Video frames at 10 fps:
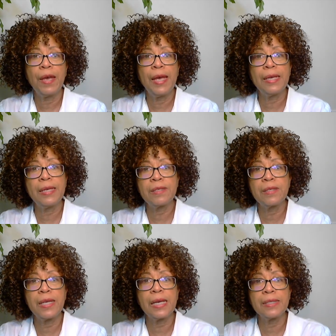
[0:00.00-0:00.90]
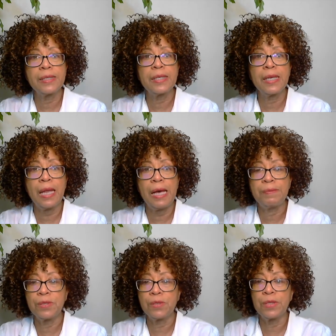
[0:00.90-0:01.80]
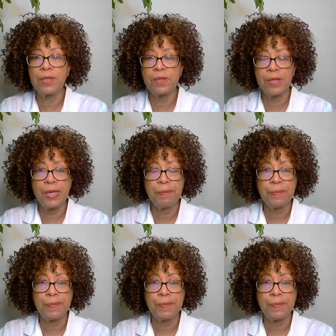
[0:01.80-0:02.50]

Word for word: and less likely to collapse during sleep.